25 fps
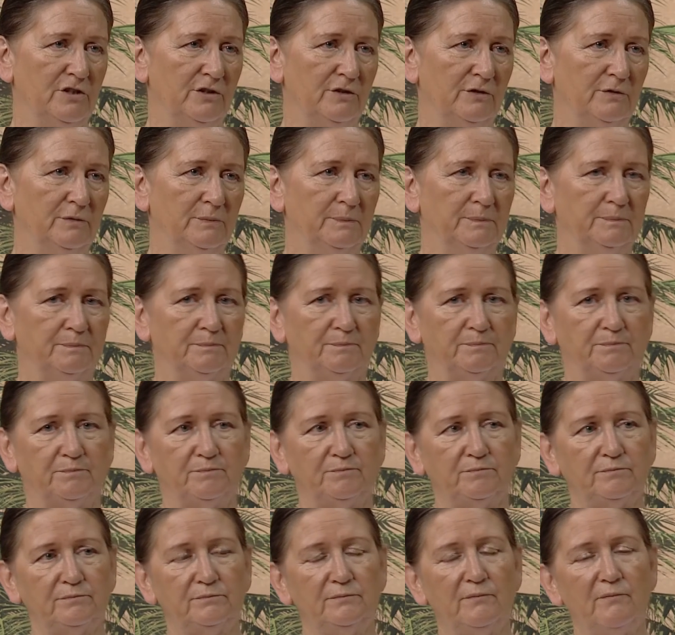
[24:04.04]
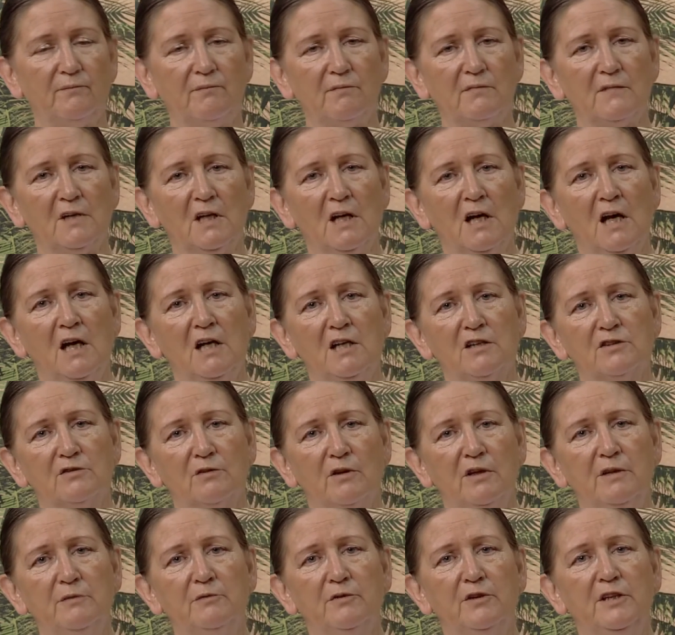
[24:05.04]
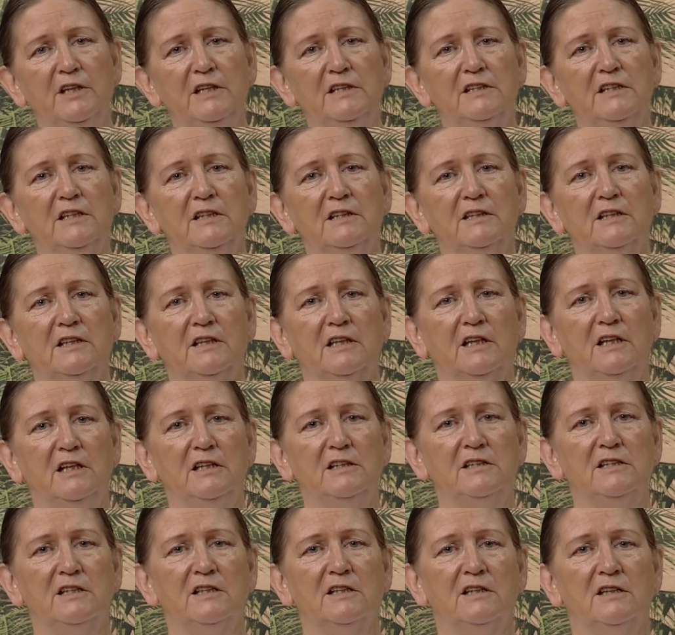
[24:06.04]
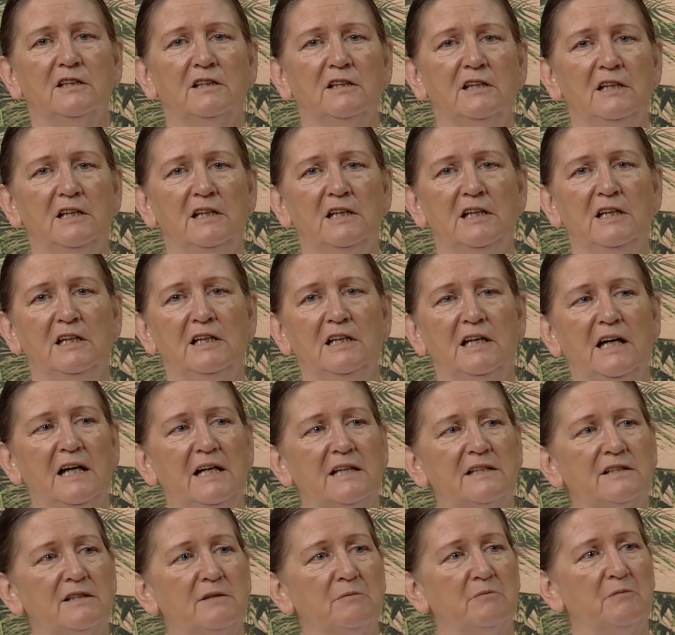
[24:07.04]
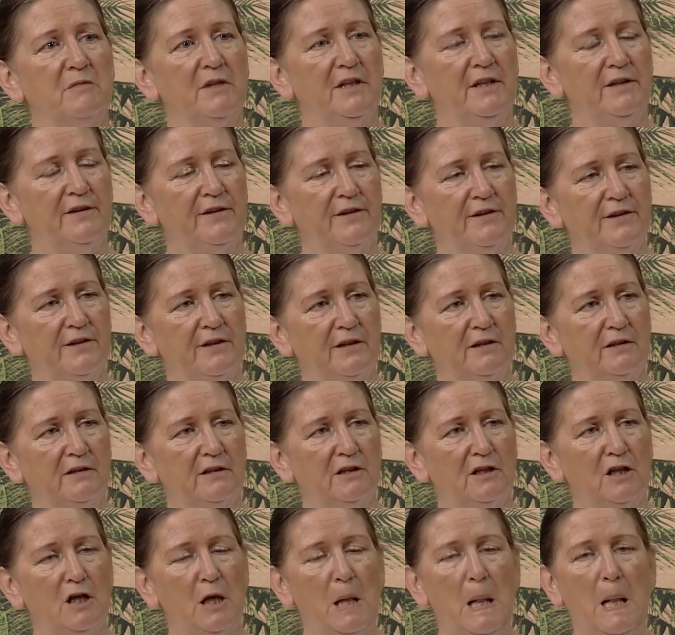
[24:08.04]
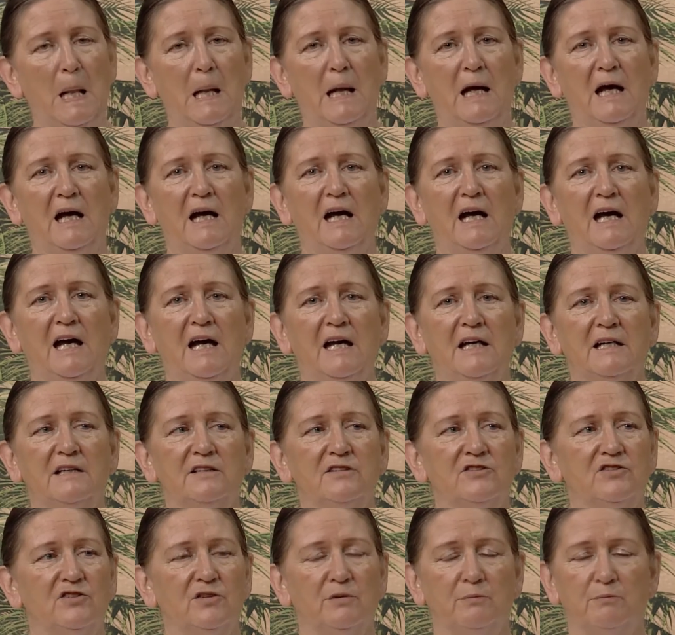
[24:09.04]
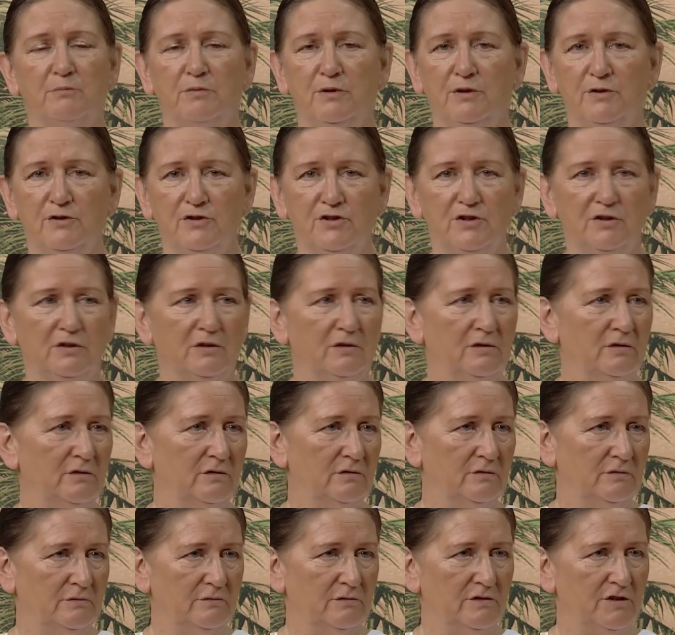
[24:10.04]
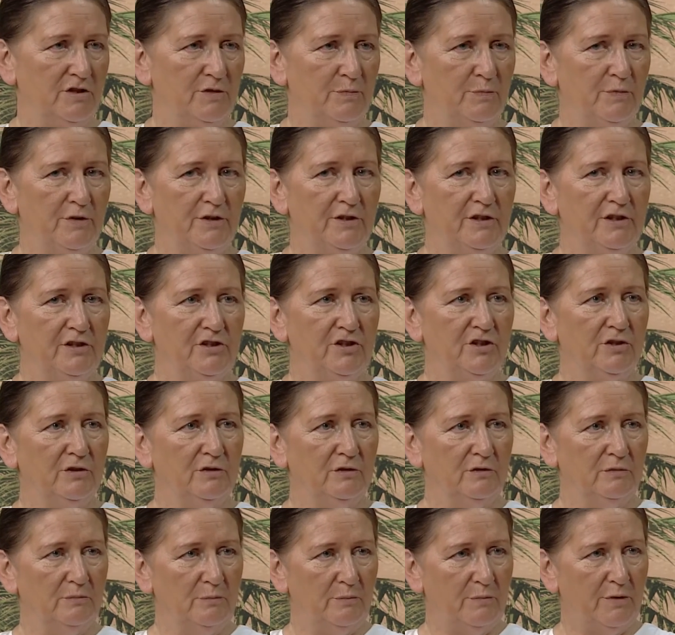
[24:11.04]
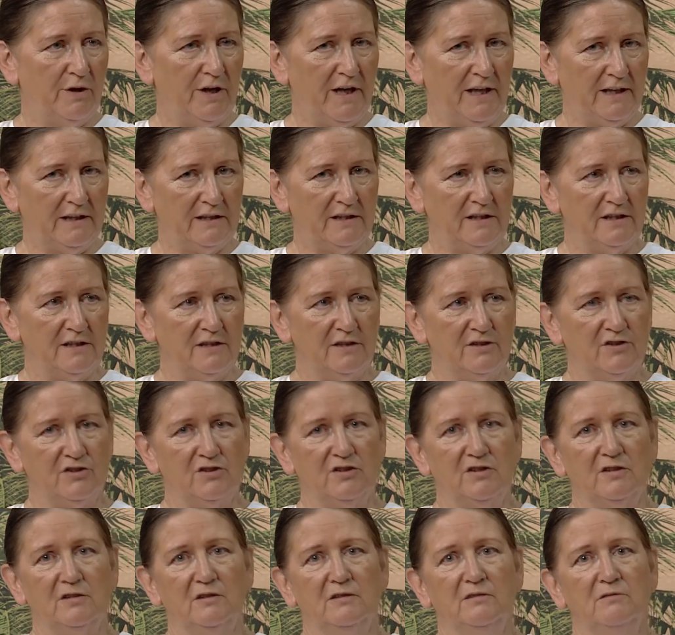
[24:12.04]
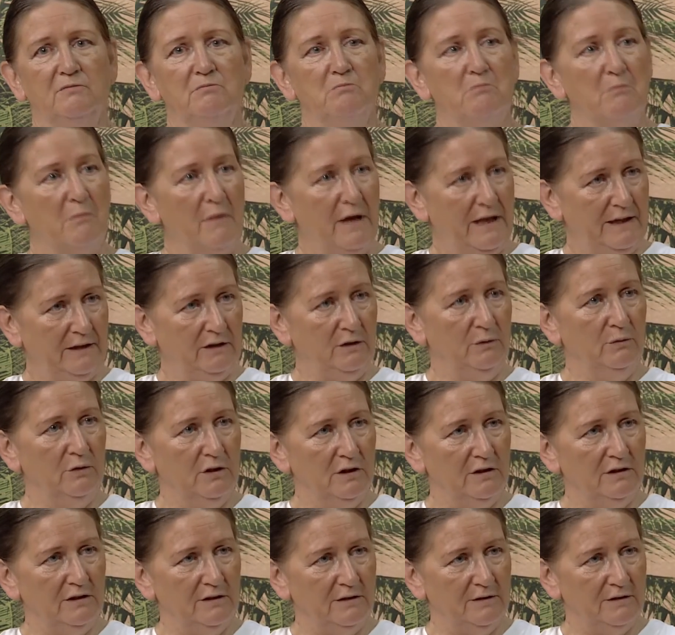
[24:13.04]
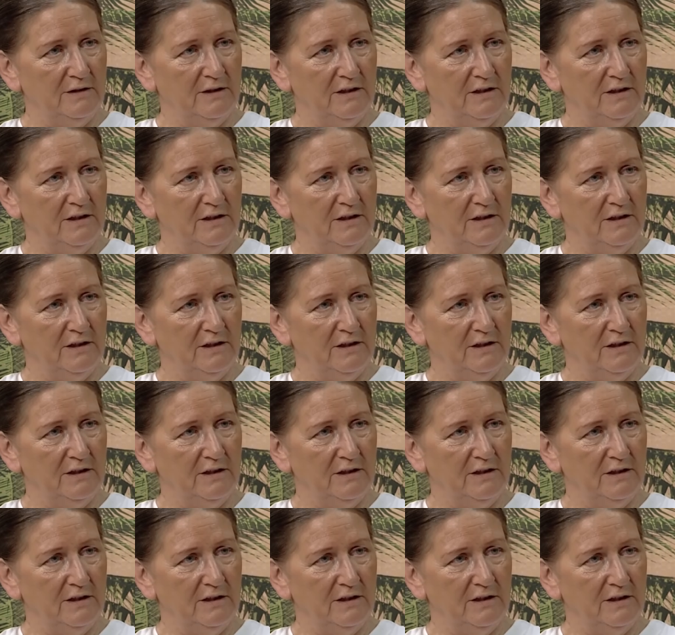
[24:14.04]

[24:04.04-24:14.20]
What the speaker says: to. So I'm reading the Gita as a myth, as a personal spiritual practice manual,